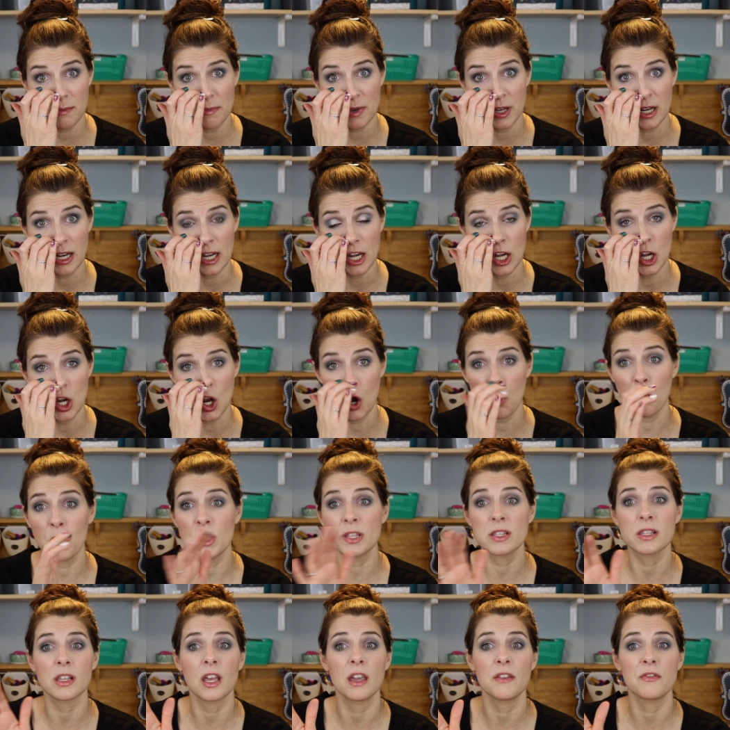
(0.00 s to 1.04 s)
but no
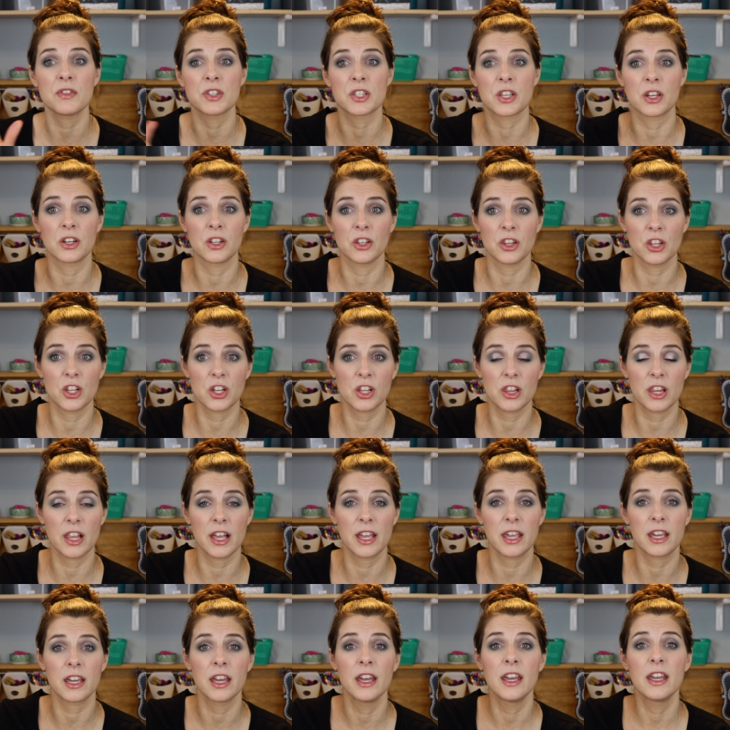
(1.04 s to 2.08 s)
one's life is going to look
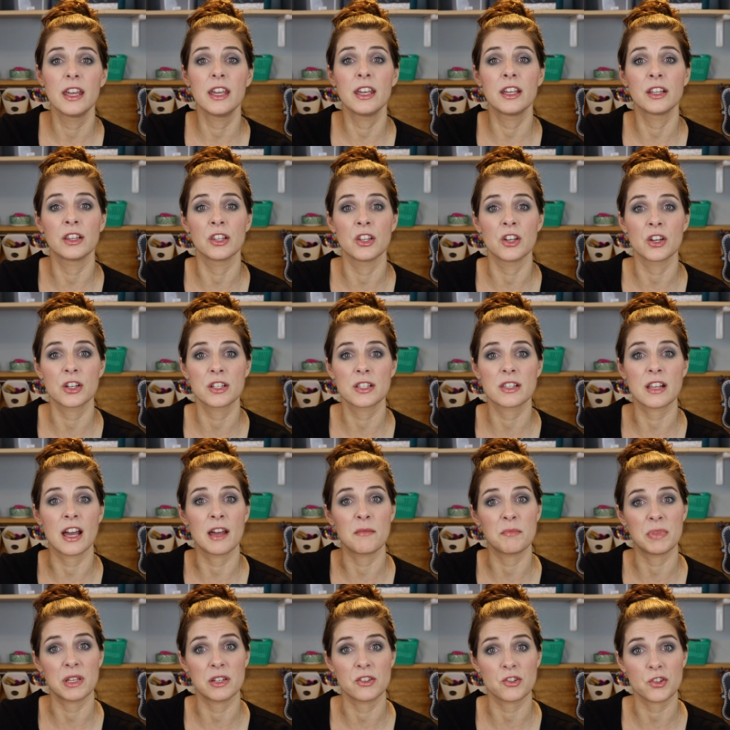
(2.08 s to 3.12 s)
like it looks
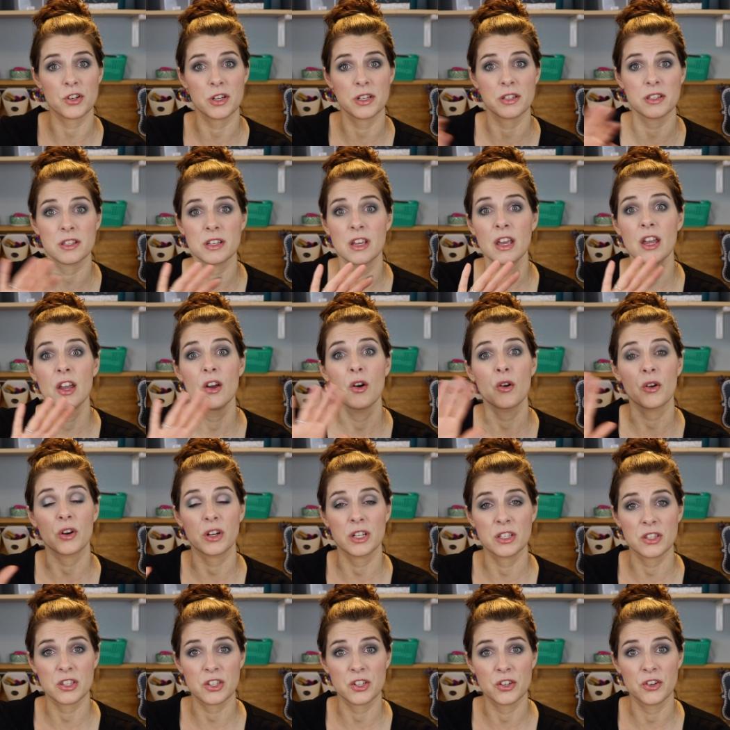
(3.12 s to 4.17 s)
on Pinterest or
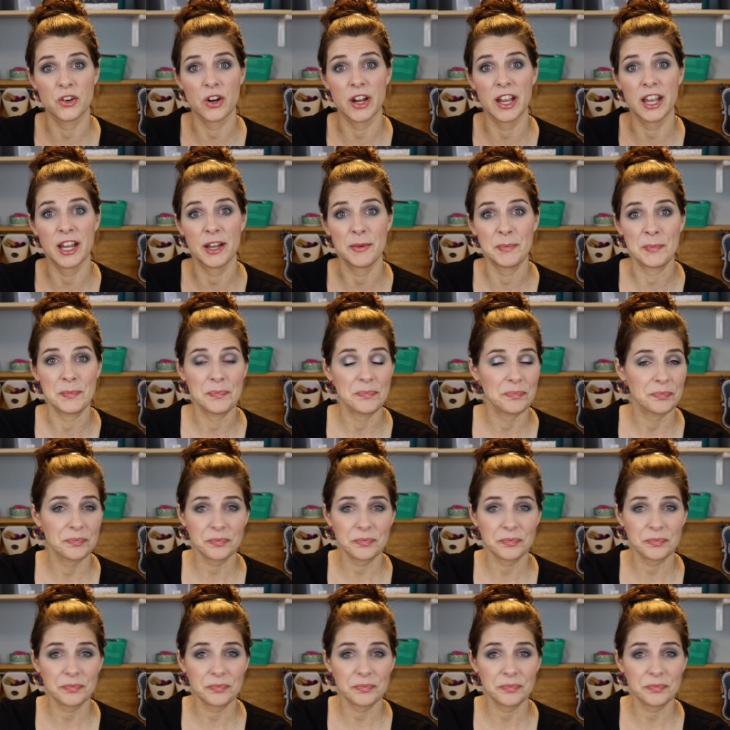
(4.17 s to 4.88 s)
Instagram